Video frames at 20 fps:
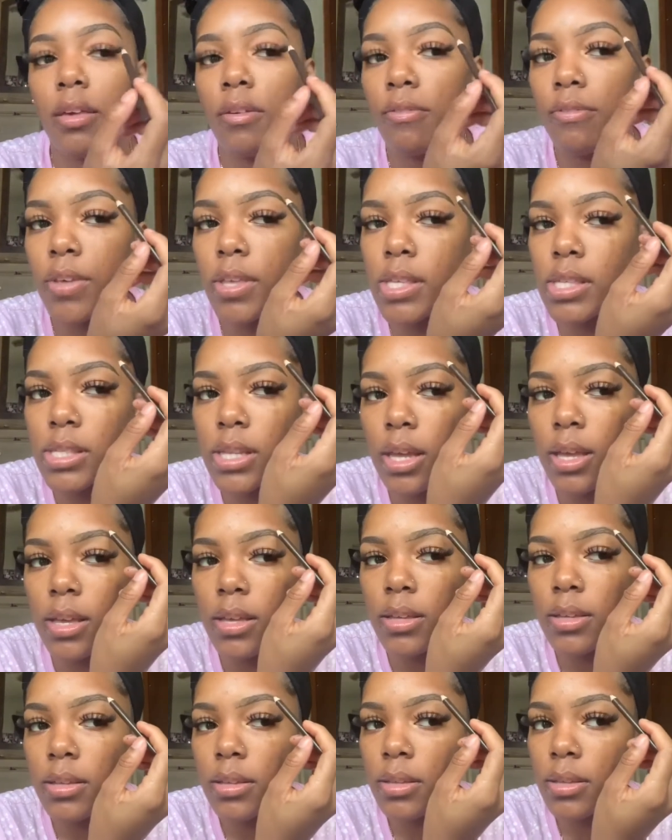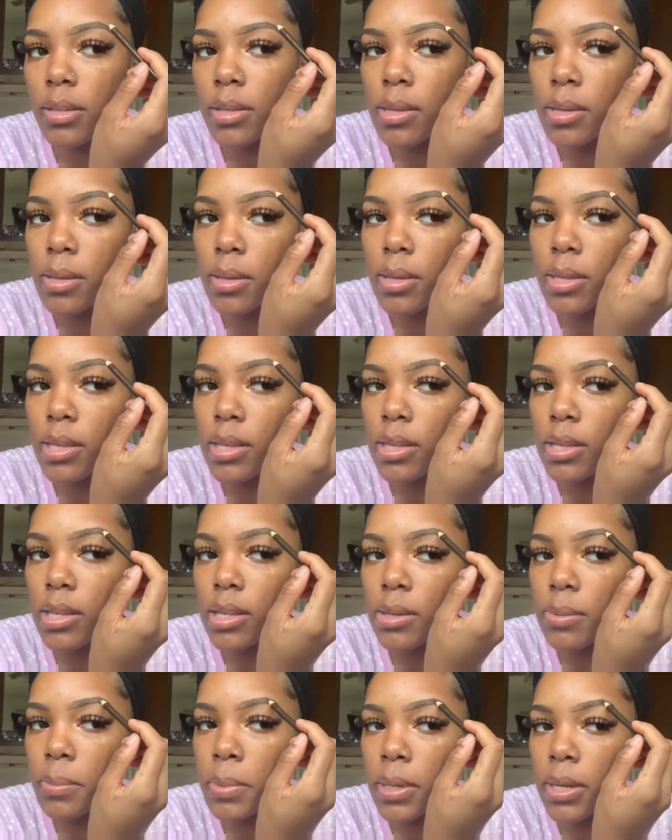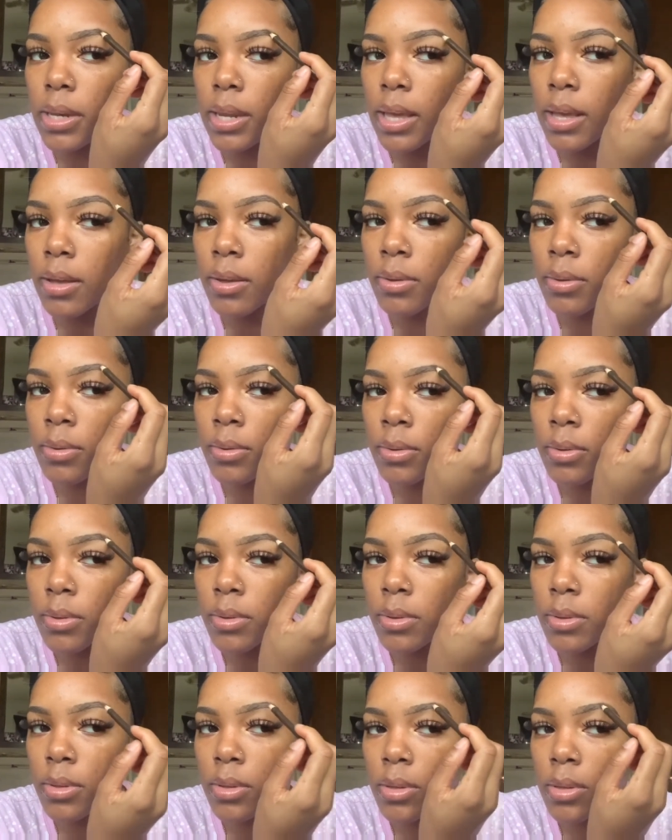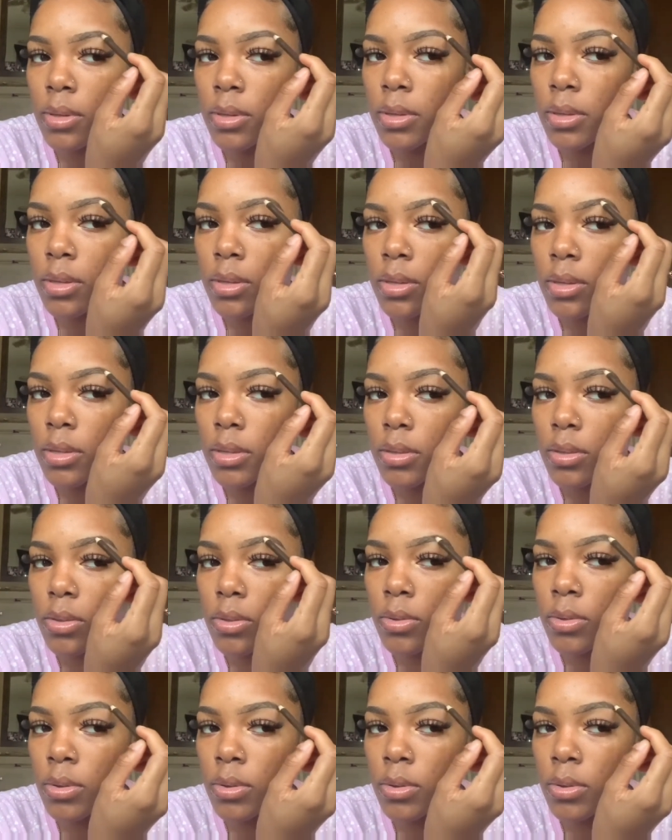fix that. But now, you